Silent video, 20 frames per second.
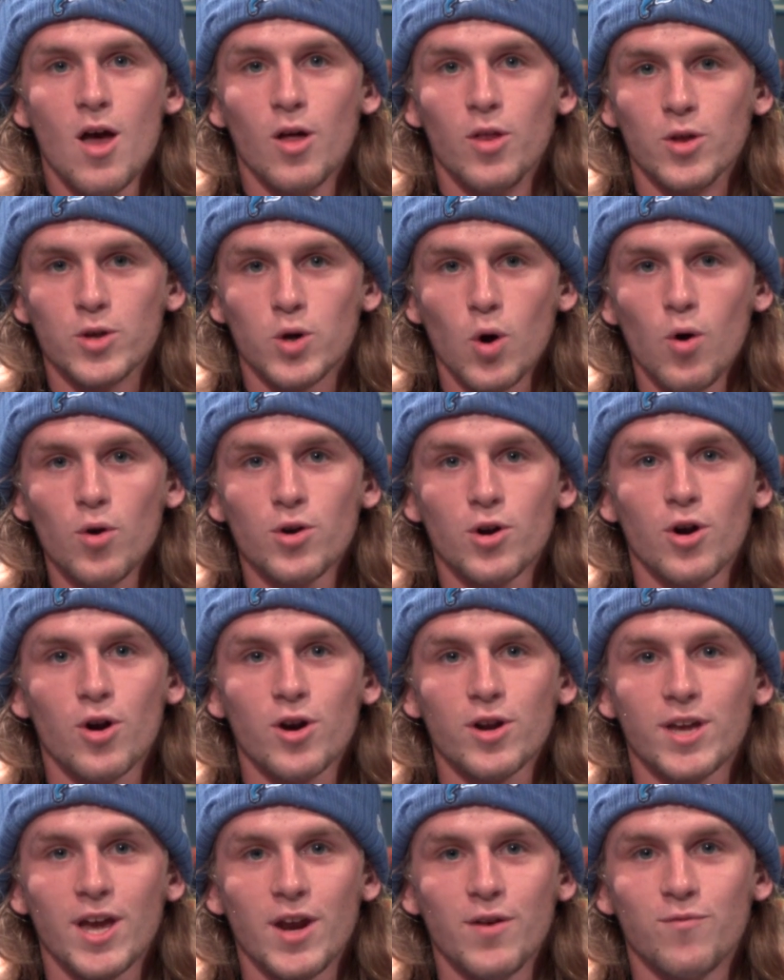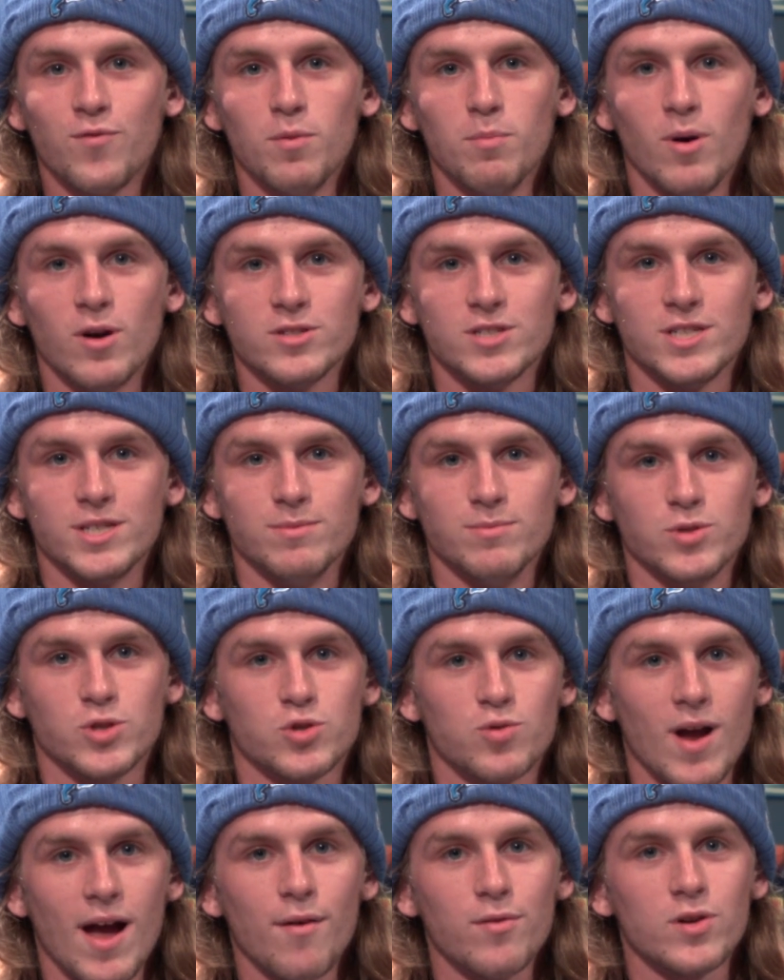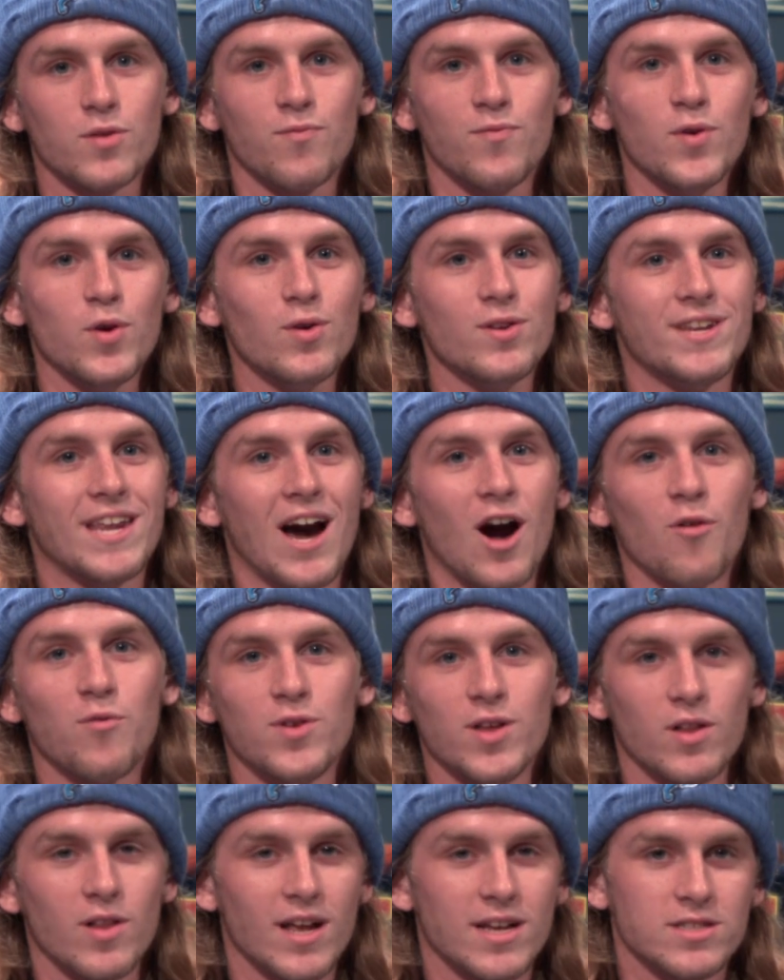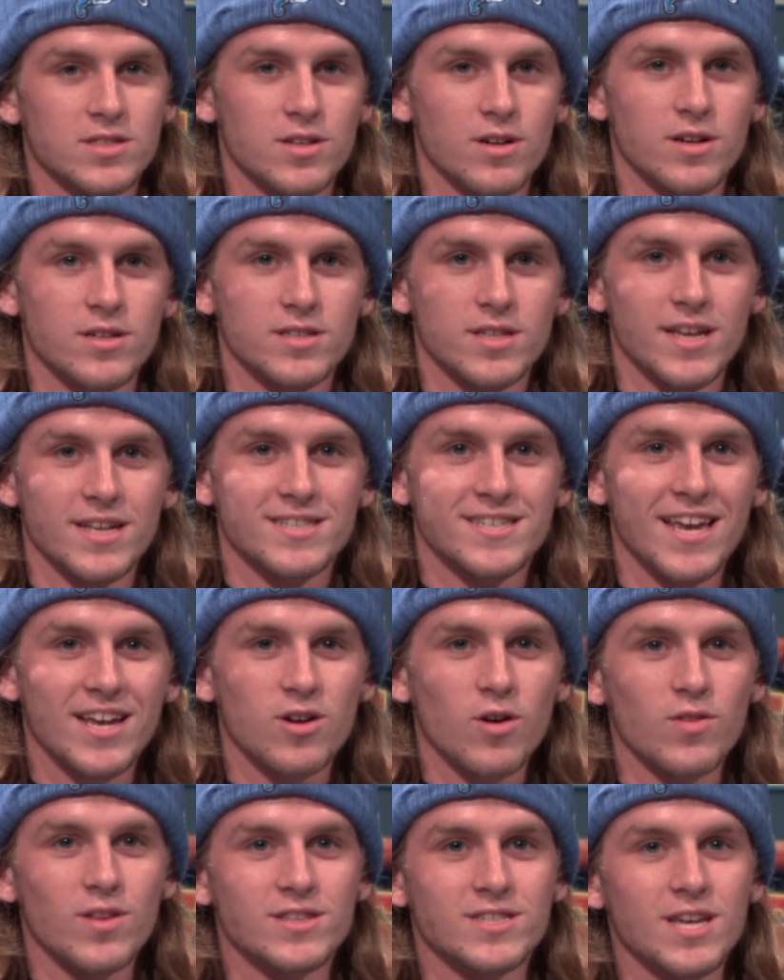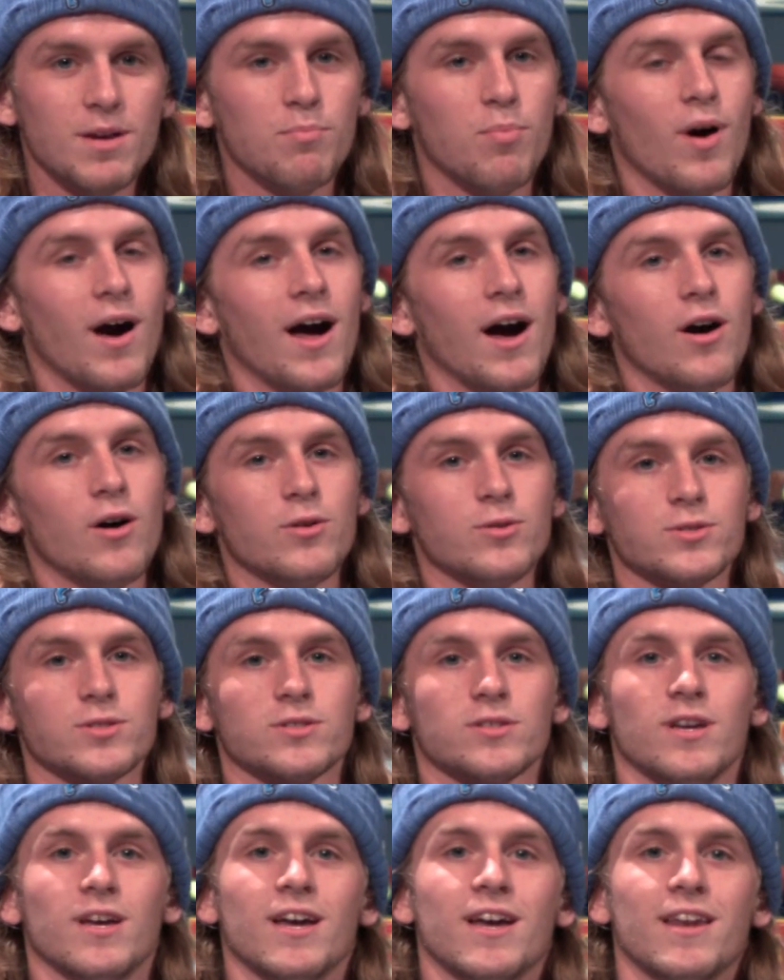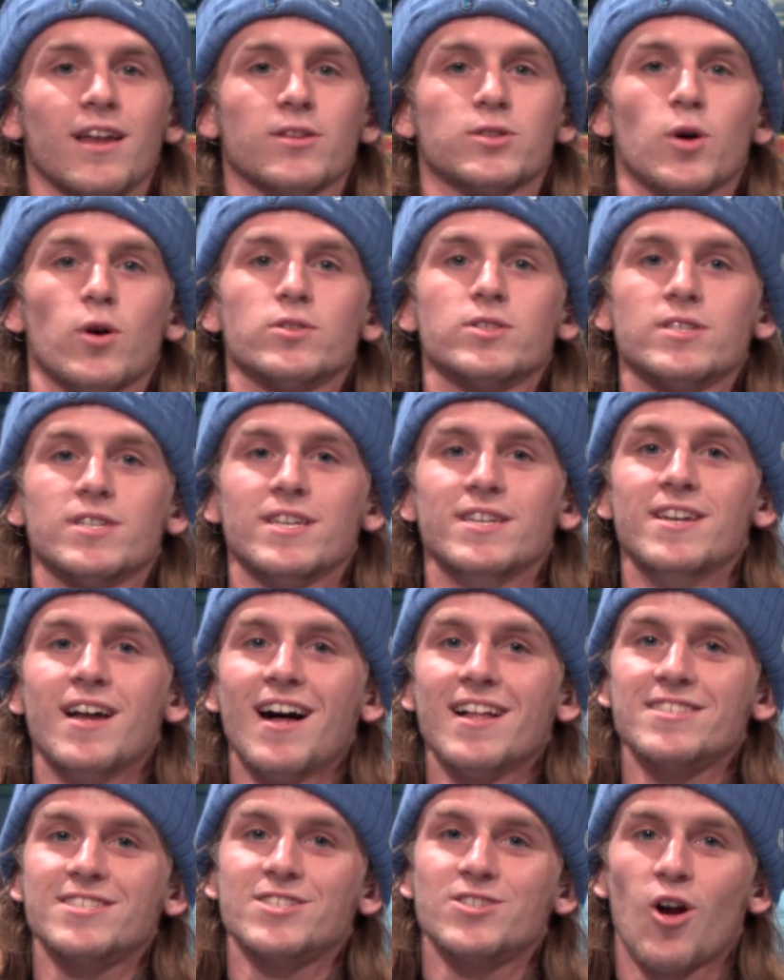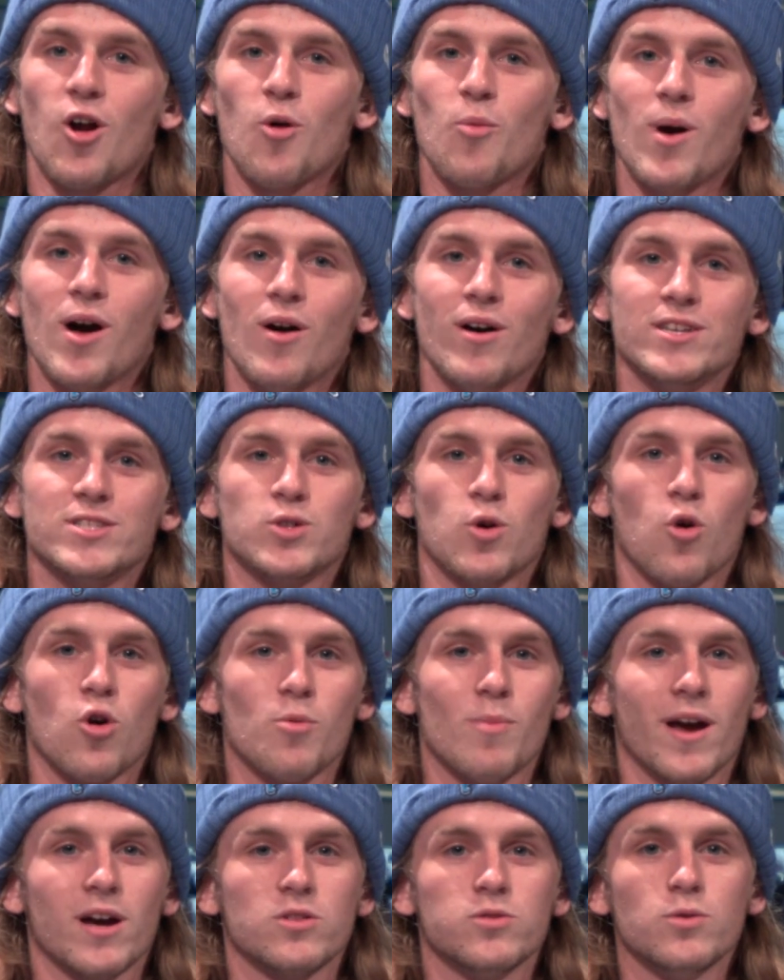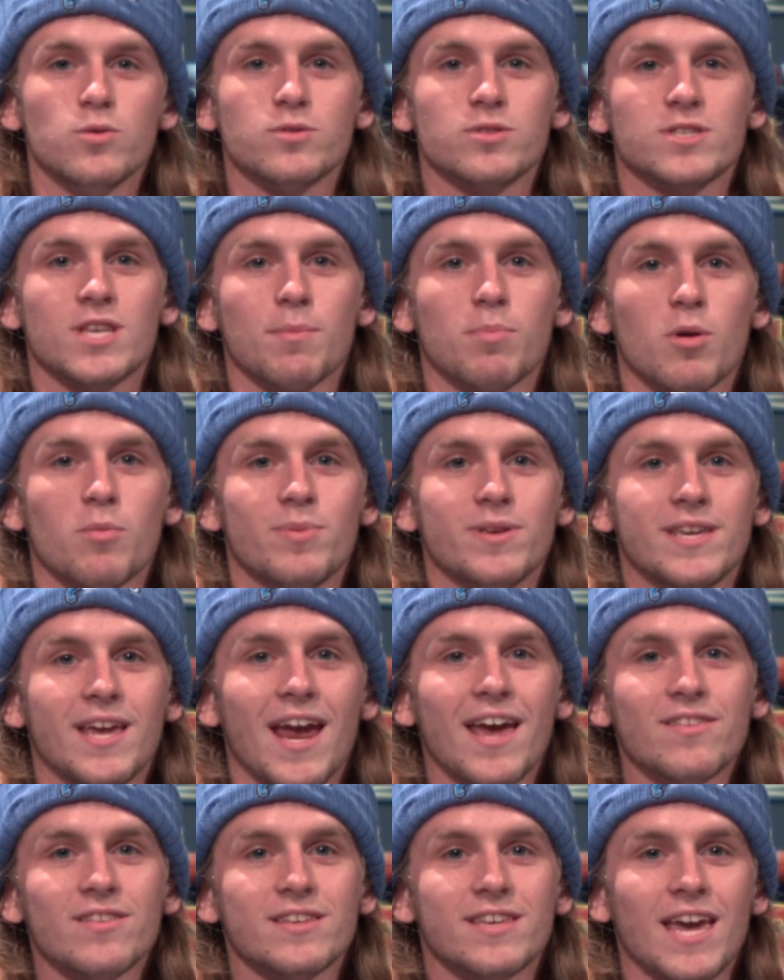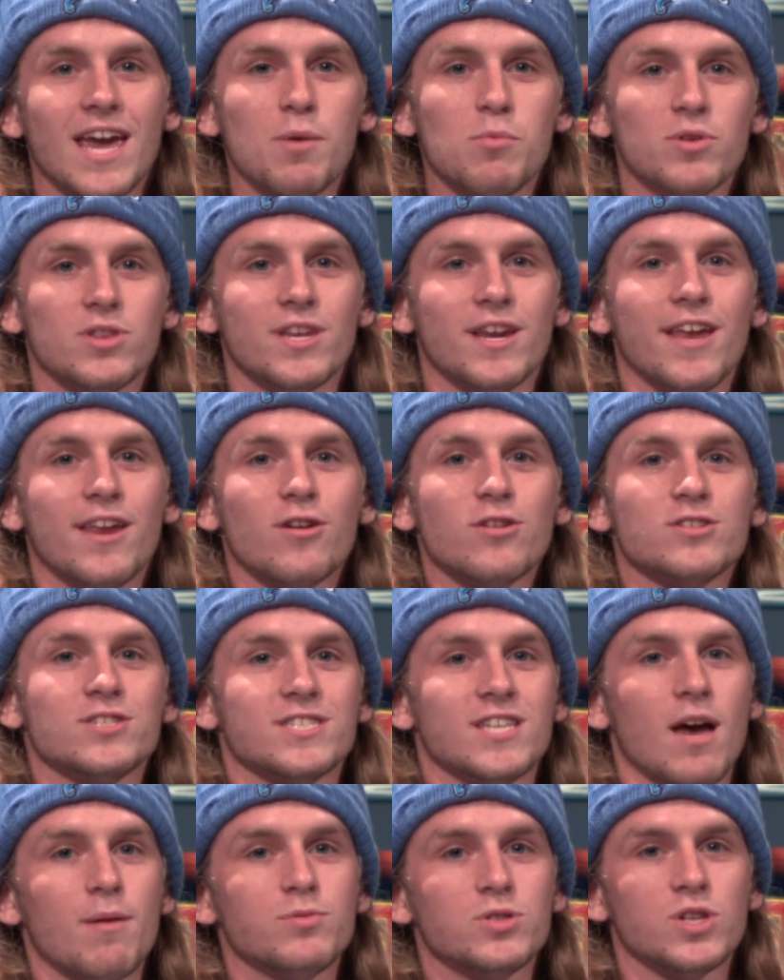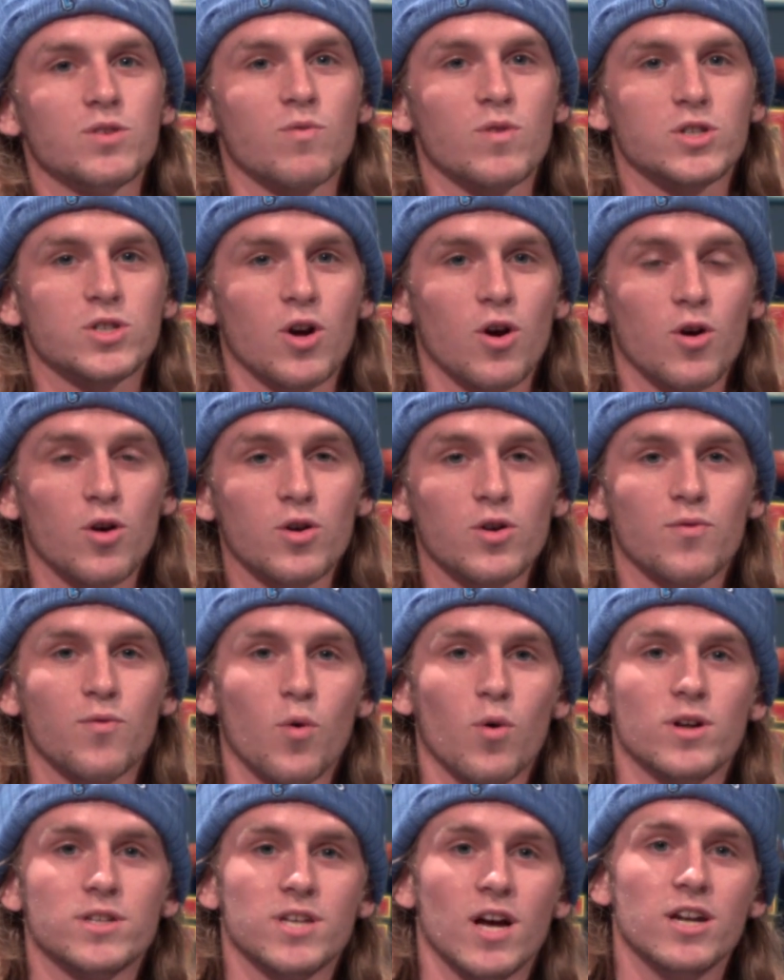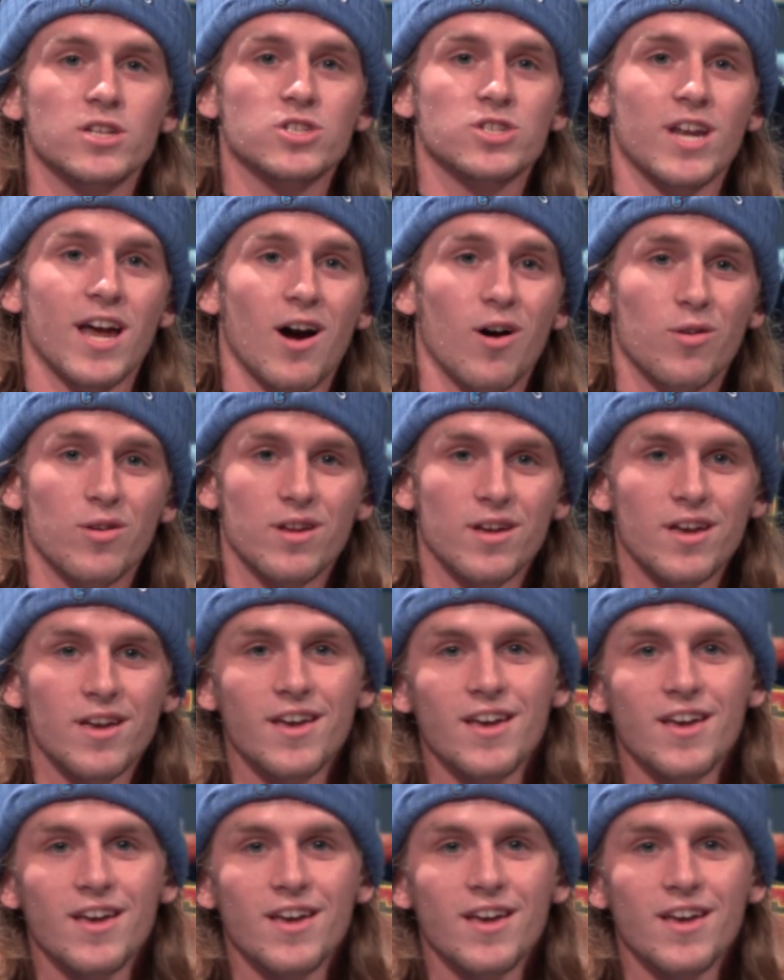The Golden Hurricane football team traveled to Philadelphia last Thursday to take on the Temple Owls. Now, Tulsa did not start well as quarterback Luke Skipper began the game with an interception returned for a touchdown.